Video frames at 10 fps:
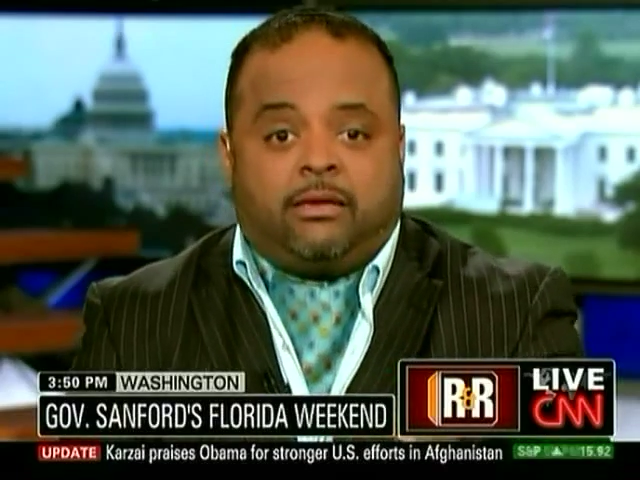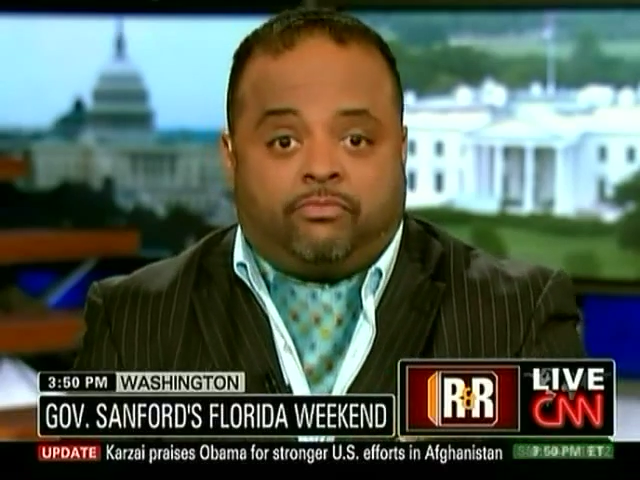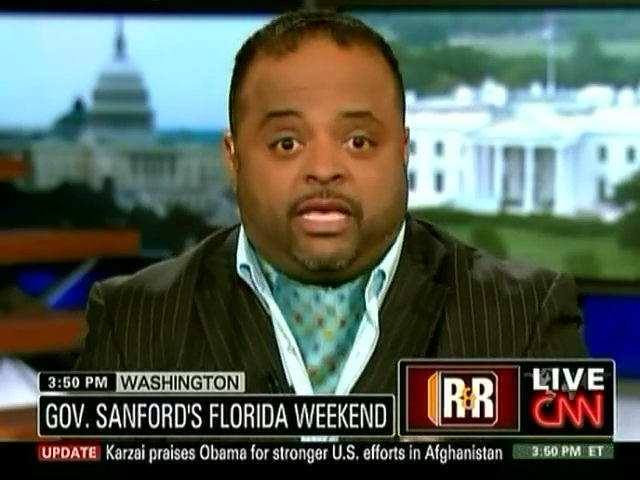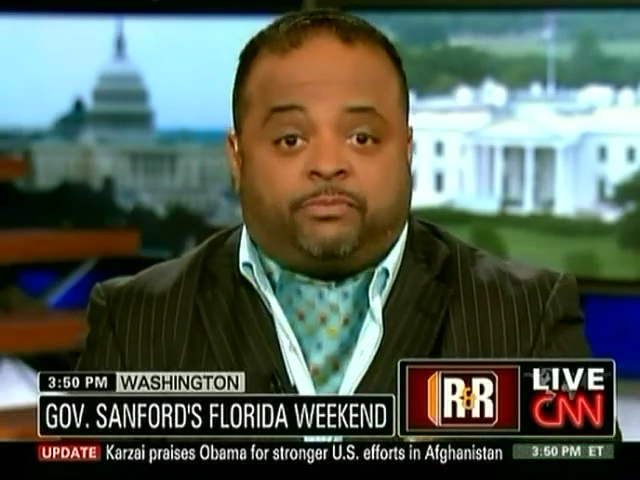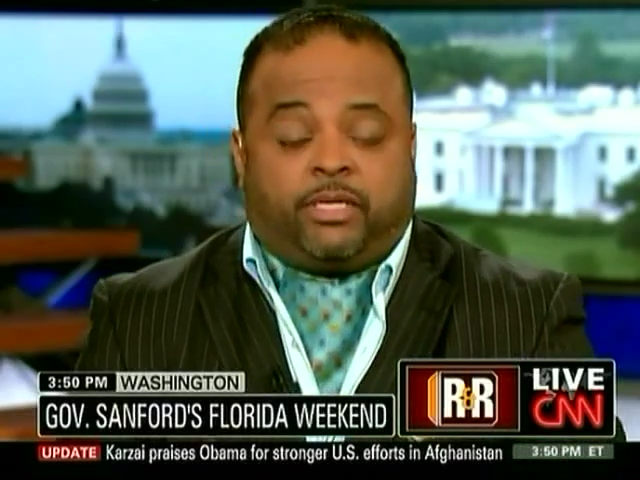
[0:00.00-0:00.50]

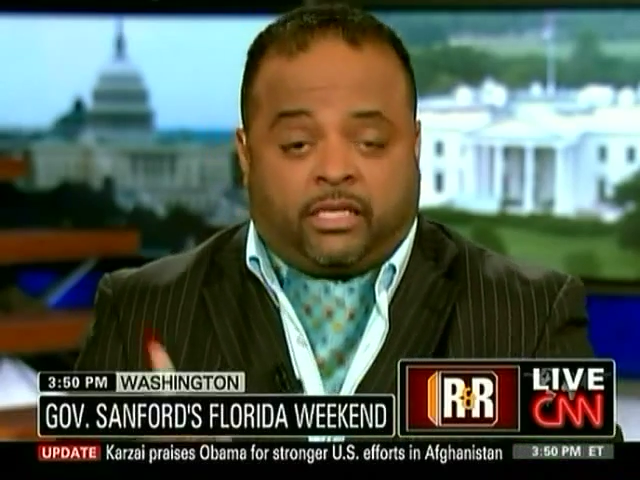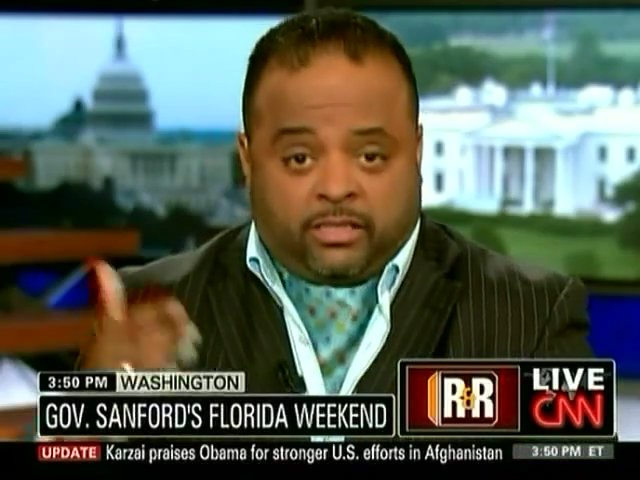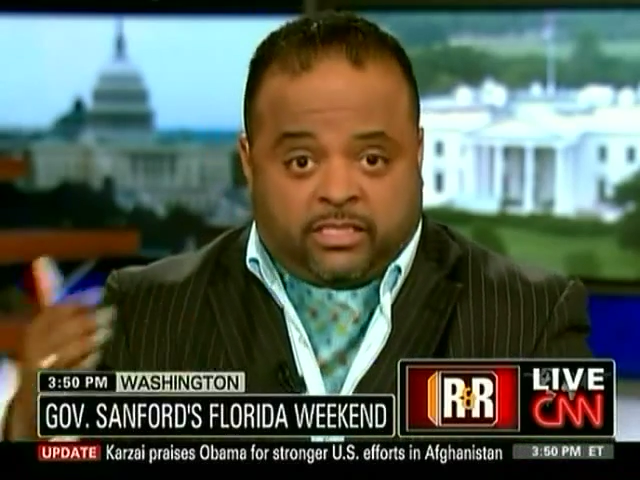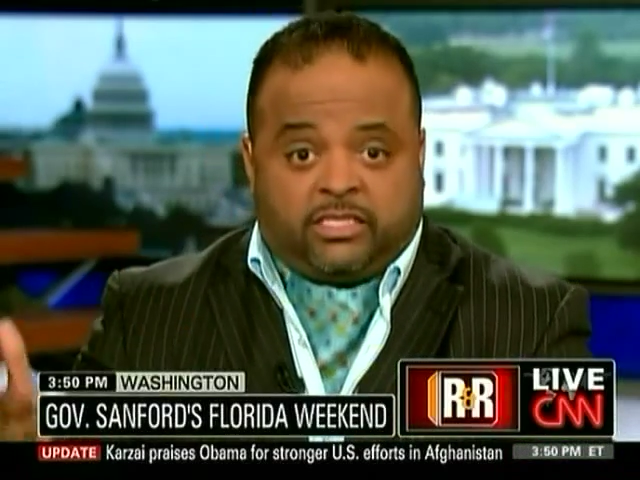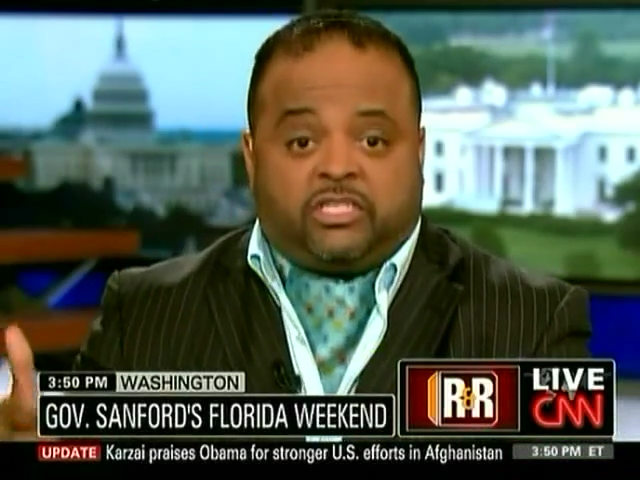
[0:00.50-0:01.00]
him this because
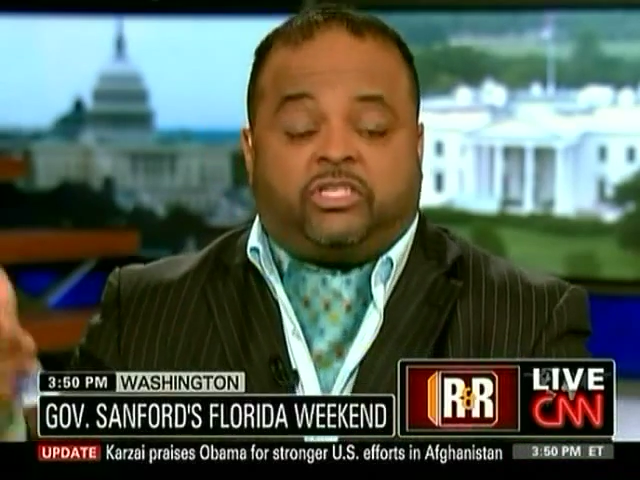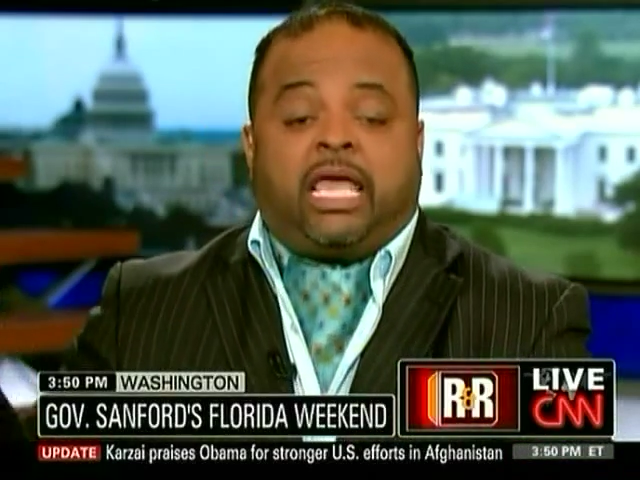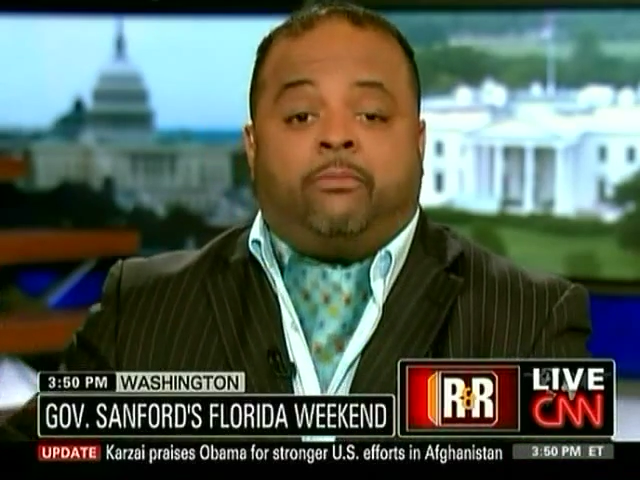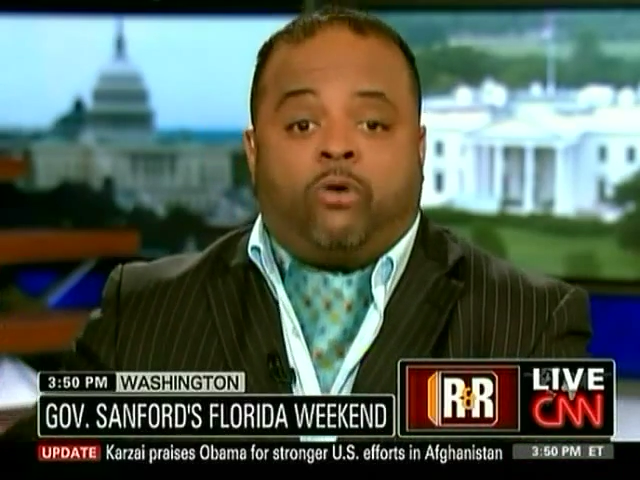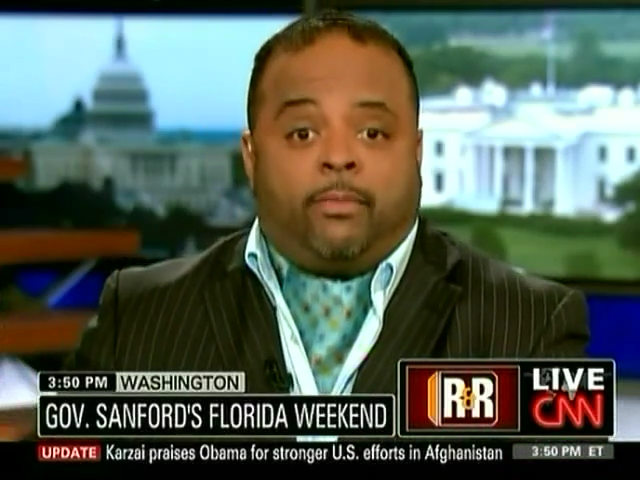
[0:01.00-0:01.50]
this is the
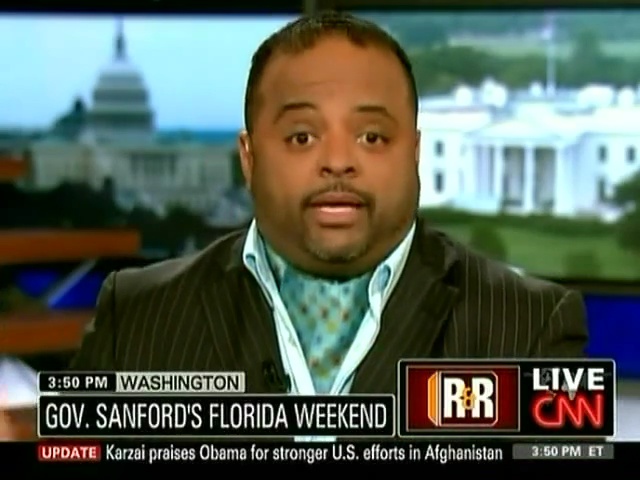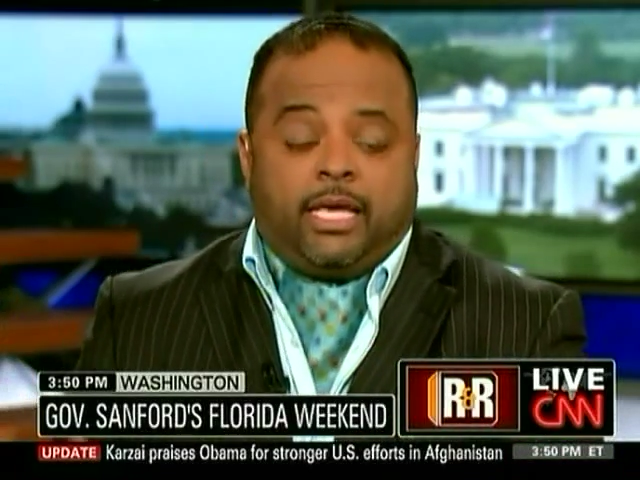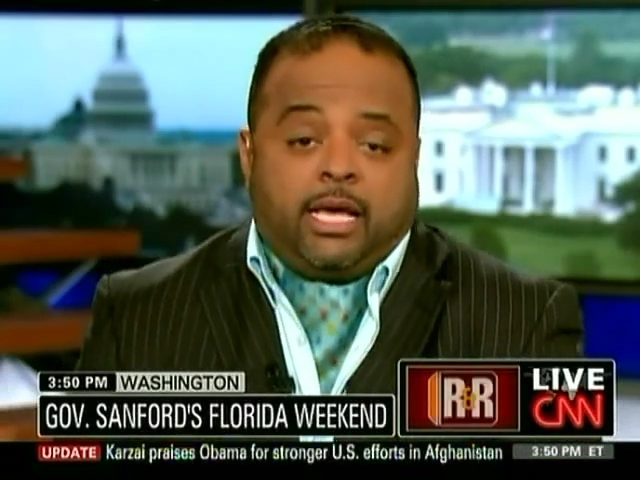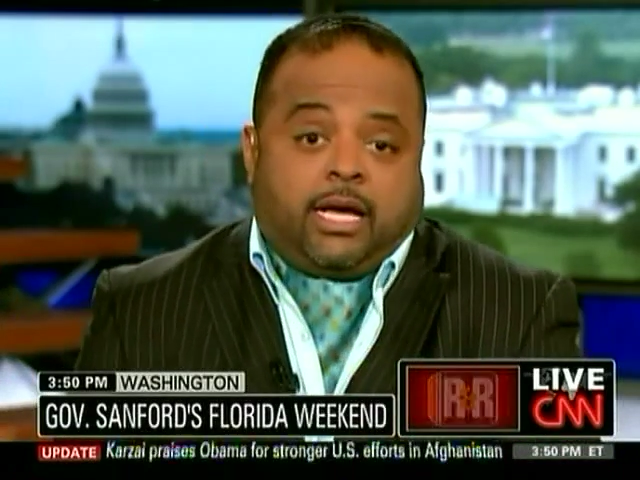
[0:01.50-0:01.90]
same woman.